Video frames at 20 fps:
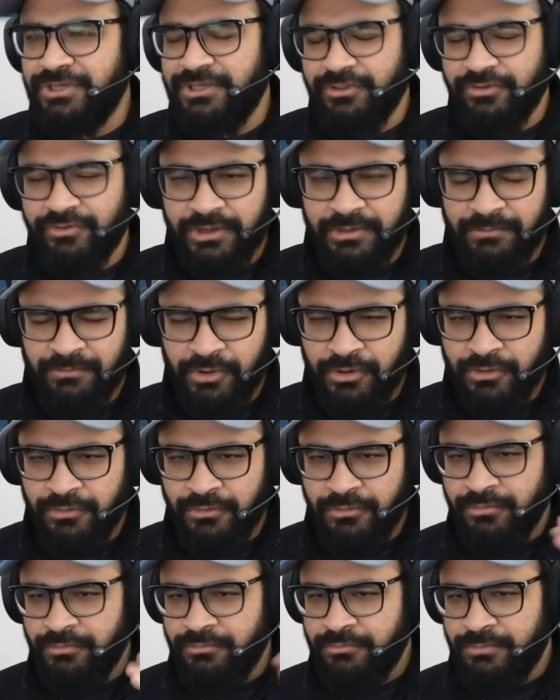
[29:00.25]
learning
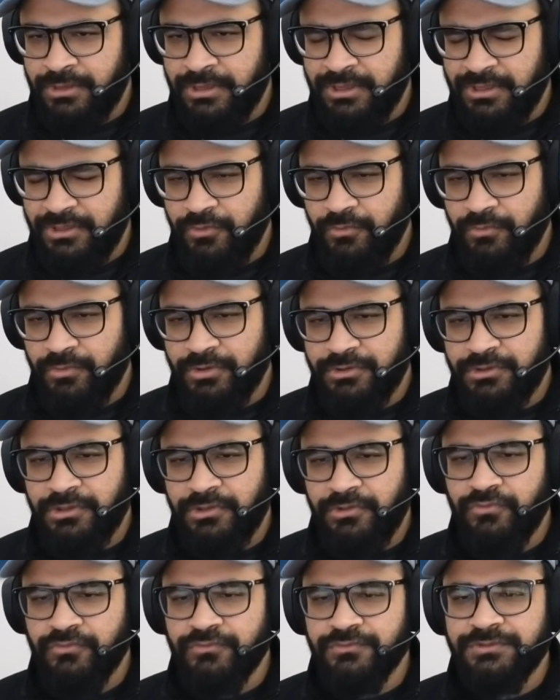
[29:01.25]
model you want to
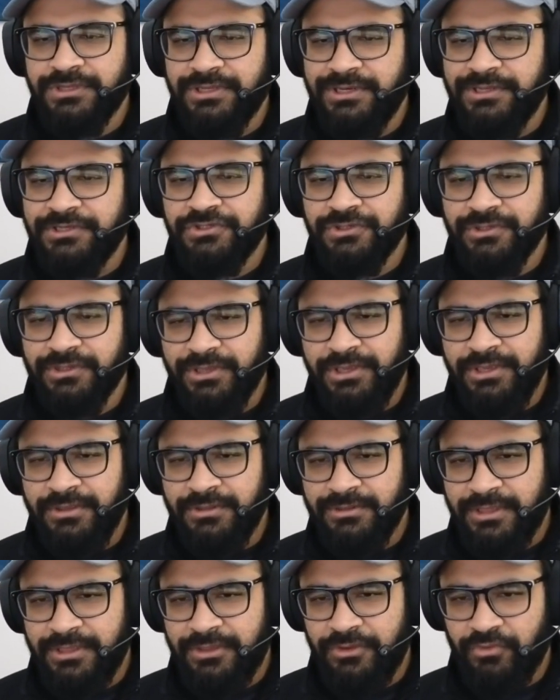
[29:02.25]
use initially.
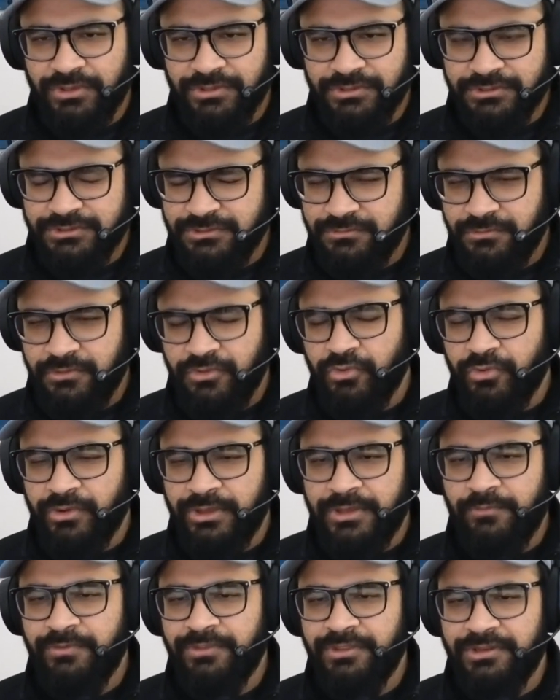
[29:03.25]
Like you can just go
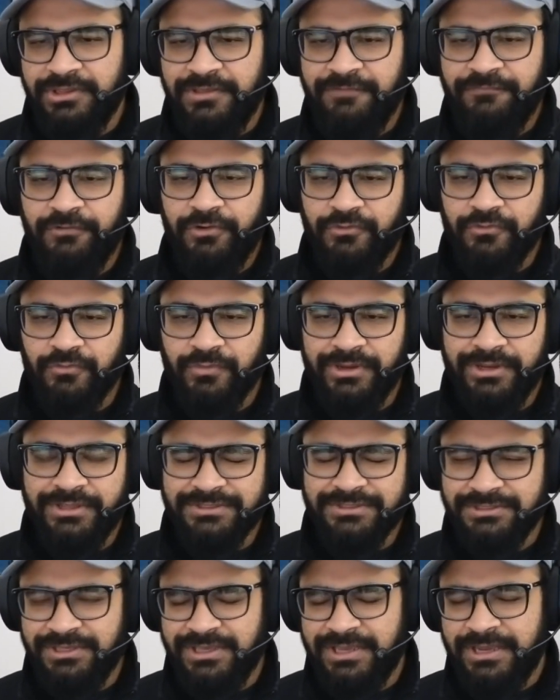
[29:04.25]
ahead with a default one and
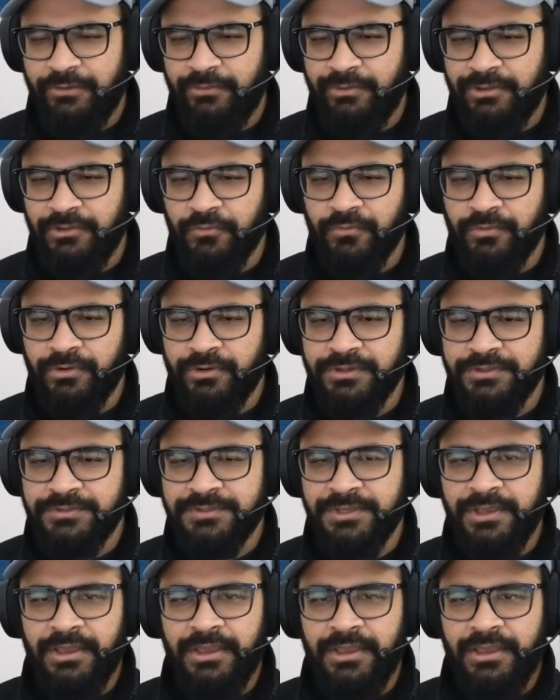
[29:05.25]
see how well it works.
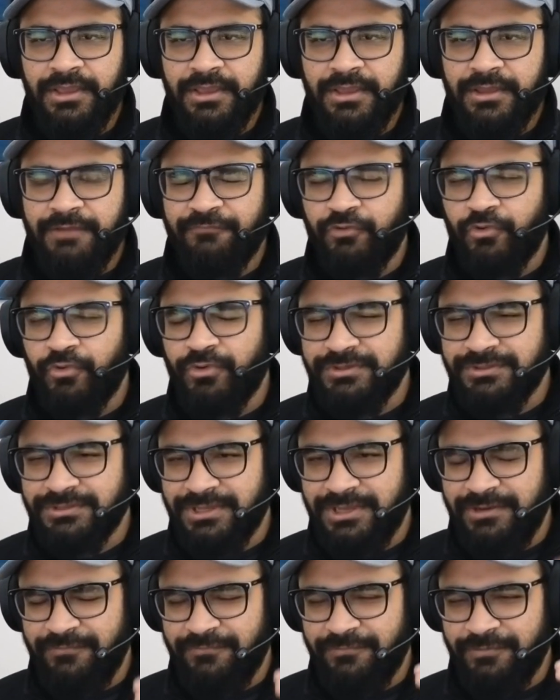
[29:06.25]
Of course,
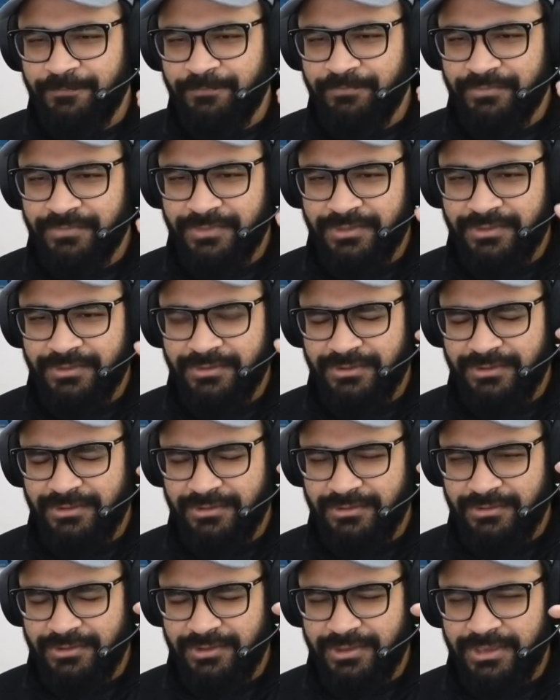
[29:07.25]
kind of
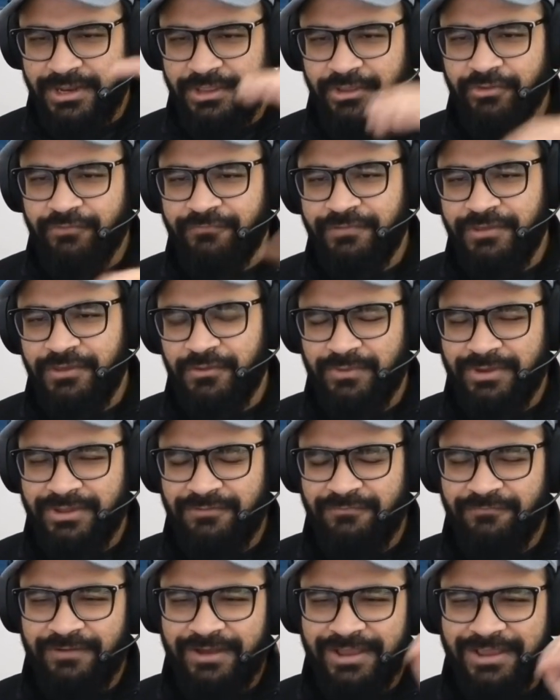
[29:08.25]
getting your feet wet,
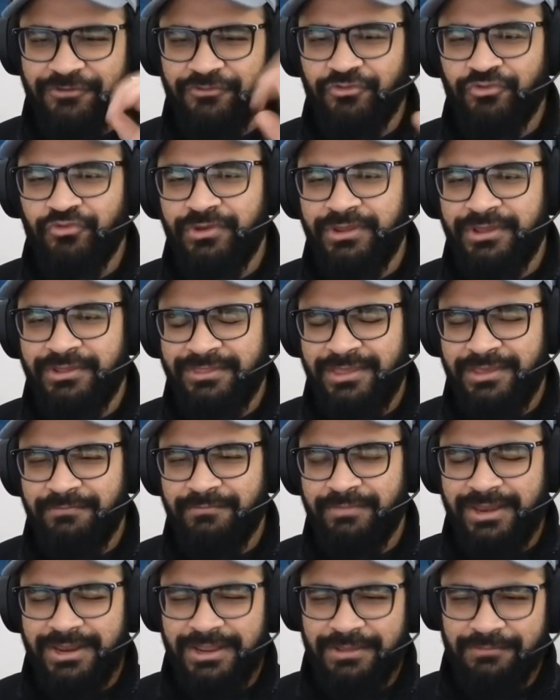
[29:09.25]
fine tuning the
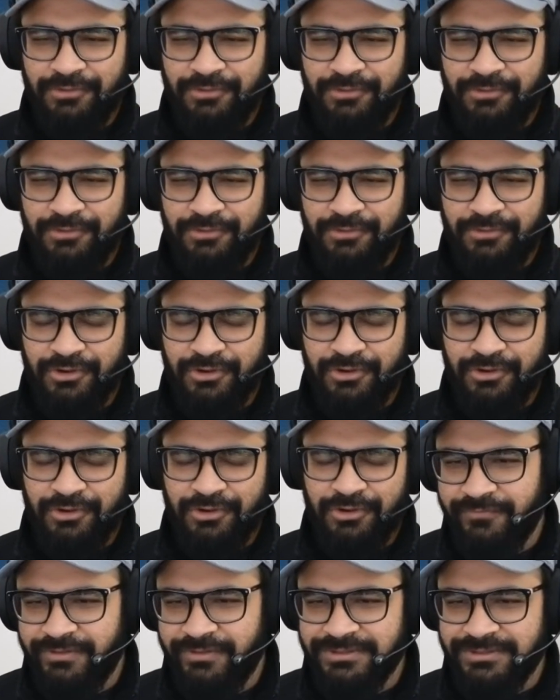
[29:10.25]
embedding model, and doing all
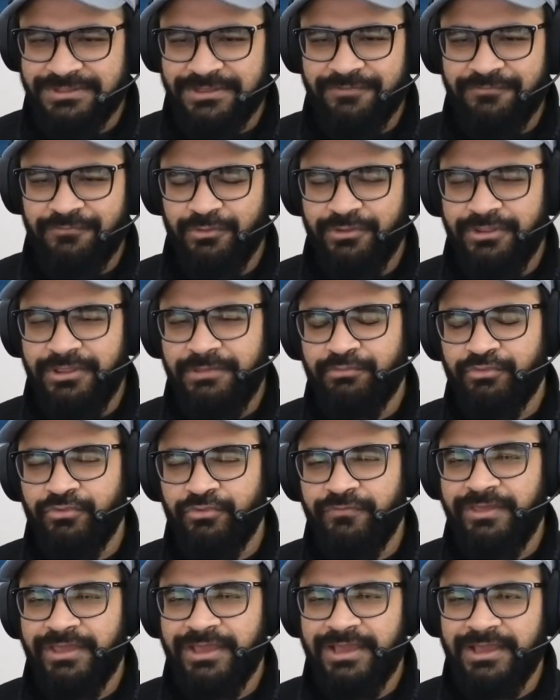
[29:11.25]
of this stuff will
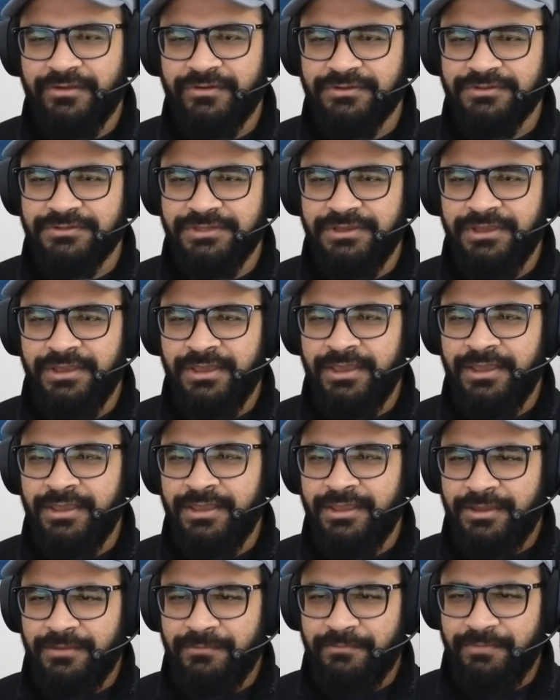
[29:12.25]
improve the accuracy.
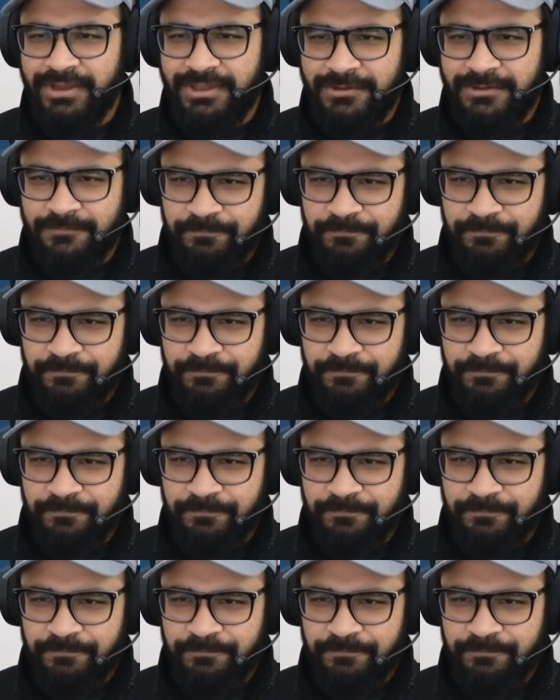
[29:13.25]
But